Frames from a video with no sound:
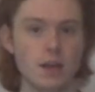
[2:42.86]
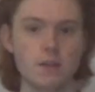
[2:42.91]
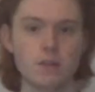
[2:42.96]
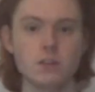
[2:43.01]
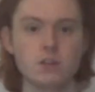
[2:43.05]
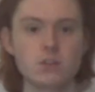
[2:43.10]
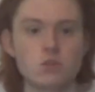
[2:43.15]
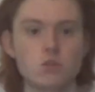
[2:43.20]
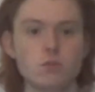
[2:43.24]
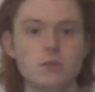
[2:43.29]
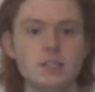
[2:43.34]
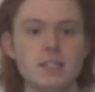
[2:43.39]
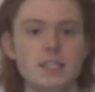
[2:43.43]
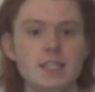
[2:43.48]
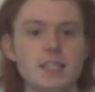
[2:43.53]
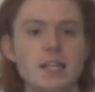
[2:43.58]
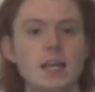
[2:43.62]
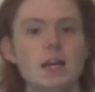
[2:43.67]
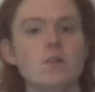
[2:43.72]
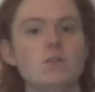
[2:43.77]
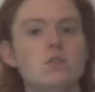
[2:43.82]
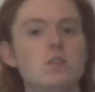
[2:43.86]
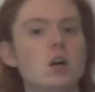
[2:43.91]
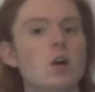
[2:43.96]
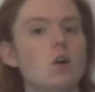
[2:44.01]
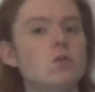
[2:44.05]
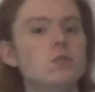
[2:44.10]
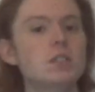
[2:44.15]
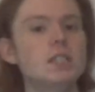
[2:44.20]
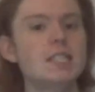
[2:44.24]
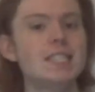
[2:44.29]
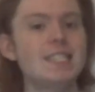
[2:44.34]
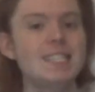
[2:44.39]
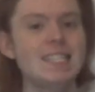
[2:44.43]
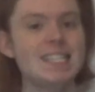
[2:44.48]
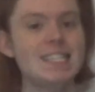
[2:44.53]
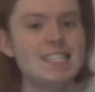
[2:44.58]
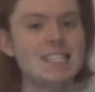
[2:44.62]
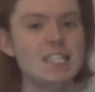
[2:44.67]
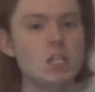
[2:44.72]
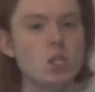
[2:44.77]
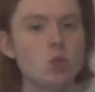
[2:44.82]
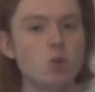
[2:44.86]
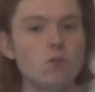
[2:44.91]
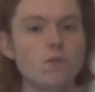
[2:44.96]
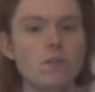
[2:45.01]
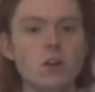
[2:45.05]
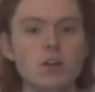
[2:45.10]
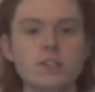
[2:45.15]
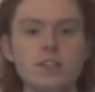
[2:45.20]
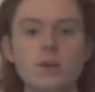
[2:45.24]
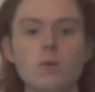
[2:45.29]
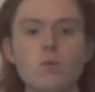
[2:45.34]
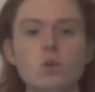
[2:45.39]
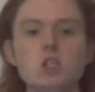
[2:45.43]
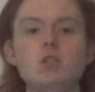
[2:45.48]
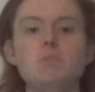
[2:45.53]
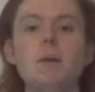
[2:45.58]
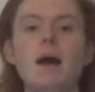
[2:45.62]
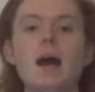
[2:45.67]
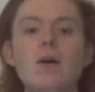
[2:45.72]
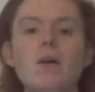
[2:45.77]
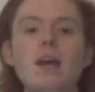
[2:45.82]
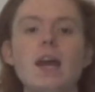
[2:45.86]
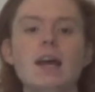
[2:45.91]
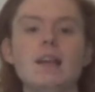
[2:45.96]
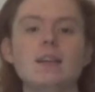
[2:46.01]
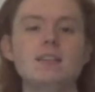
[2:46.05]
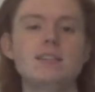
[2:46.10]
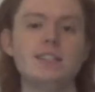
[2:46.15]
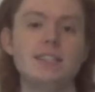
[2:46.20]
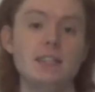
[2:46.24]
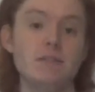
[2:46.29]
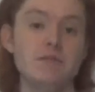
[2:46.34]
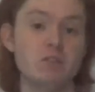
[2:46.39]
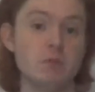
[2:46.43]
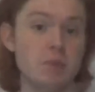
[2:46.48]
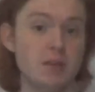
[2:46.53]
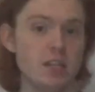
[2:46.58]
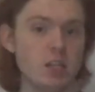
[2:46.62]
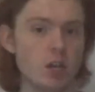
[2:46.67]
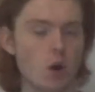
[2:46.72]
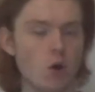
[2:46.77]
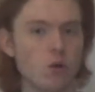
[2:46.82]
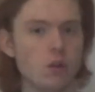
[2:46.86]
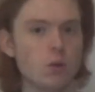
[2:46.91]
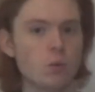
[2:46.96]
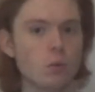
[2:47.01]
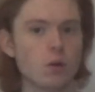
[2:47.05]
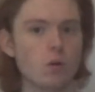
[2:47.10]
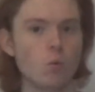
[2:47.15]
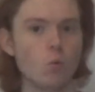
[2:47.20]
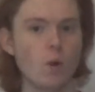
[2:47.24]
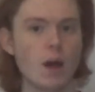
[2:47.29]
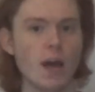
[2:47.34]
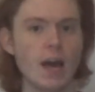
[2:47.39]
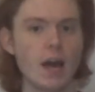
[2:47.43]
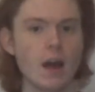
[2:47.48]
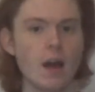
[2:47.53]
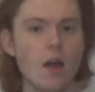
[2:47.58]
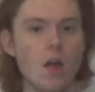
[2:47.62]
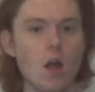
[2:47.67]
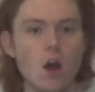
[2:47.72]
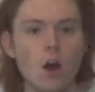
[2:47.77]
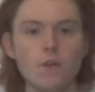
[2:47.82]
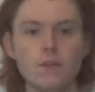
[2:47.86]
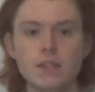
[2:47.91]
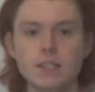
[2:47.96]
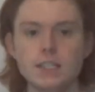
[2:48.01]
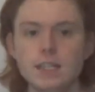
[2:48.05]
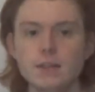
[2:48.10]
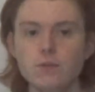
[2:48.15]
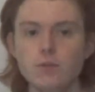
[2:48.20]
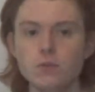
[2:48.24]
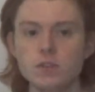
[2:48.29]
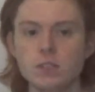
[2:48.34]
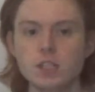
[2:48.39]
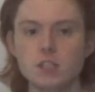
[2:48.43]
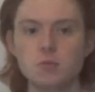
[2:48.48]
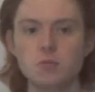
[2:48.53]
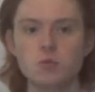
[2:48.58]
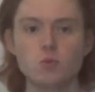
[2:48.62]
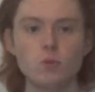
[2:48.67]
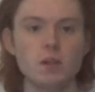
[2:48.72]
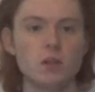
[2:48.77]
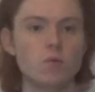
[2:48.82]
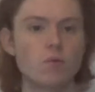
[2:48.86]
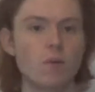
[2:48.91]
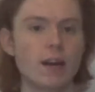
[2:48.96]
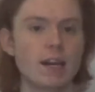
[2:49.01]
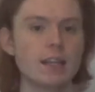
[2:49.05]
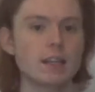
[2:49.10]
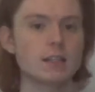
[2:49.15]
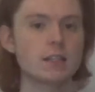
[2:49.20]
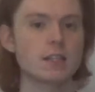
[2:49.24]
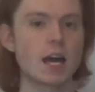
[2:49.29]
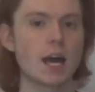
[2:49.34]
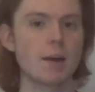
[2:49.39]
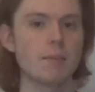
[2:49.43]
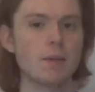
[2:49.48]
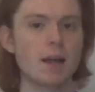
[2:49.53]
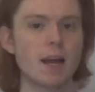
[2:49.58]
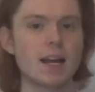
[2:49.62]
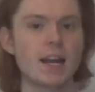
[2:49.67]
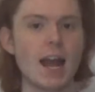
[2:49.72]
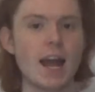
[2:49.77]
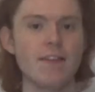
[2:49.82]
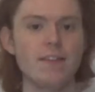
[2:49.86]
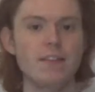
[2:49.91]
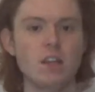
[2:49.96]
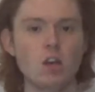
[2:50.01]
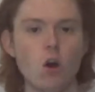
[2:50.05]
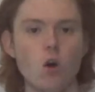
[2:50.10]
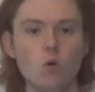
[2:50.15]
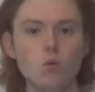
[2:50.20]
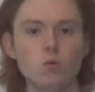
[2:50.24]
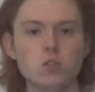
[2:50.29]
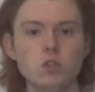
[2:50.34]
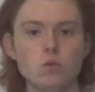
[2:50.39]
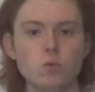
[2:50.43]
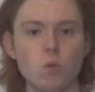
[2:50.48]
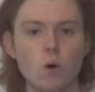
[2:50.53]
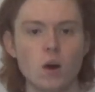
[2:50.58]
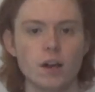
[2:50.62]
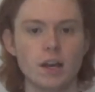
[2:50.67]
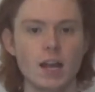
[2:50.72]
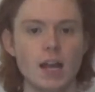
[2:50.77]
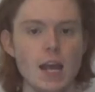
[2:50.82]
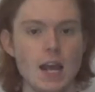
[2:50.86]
This story details an alternate DC universe in which Barry Allen seems to be the only one aware of the differences between the regular timeline and the altered one,